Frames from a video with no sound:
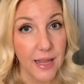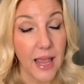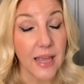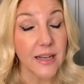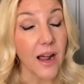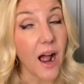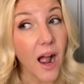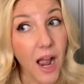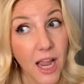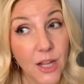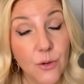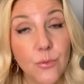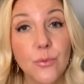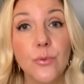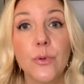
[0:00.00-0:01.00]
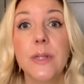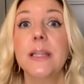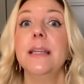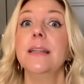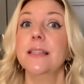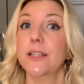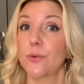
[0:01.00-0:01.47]
And I
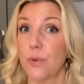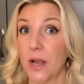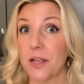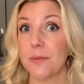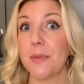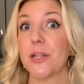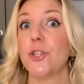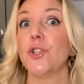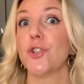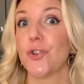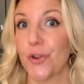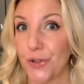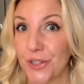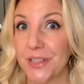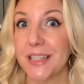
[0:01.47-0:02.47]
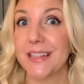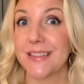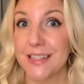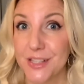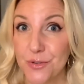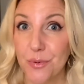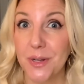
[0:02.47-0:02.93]
really recommend journaling
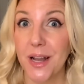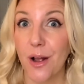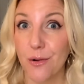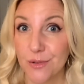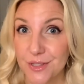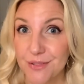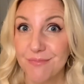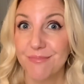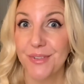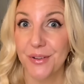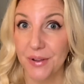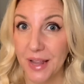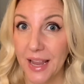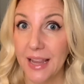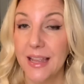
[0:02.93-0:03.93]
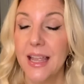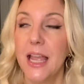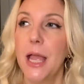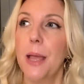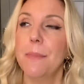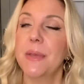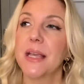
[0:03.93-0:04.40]
this one out, okay?
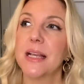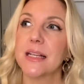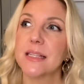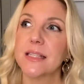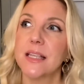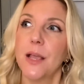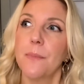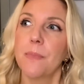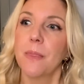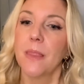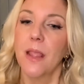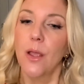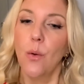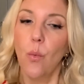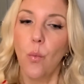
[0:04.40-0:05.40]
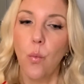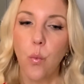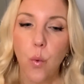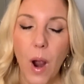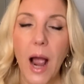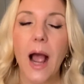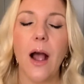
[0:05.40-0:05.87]
Because
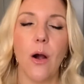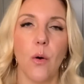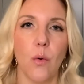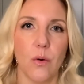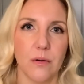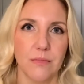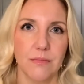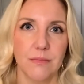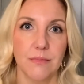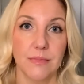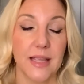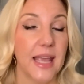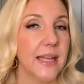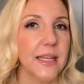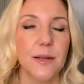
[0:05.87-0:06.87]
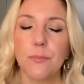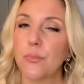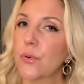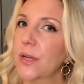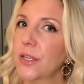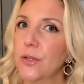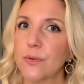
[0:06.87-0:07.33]
wow, can it
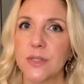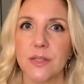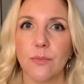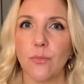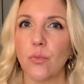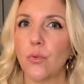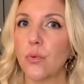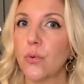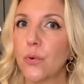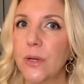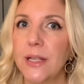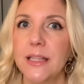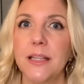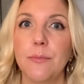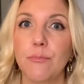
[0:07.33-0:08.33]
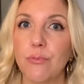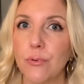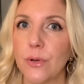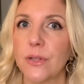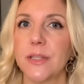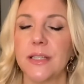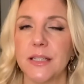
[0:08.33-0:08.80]
bring you some really
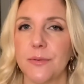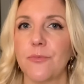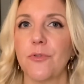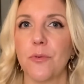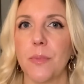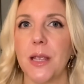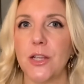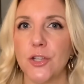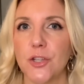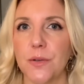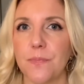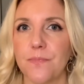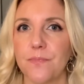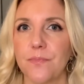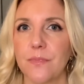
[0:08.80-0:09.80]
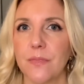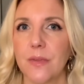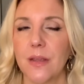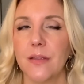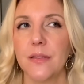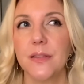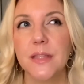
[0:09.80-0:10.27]
brilliant information?
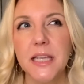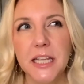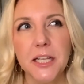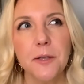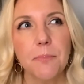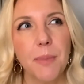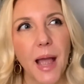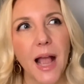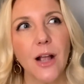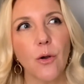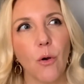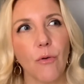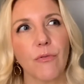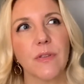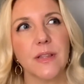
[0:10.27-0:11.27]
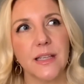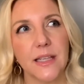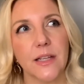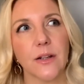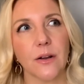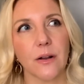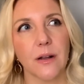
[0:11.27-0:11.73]
Think back over the
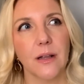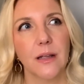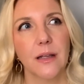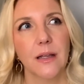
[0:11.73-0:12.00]
year.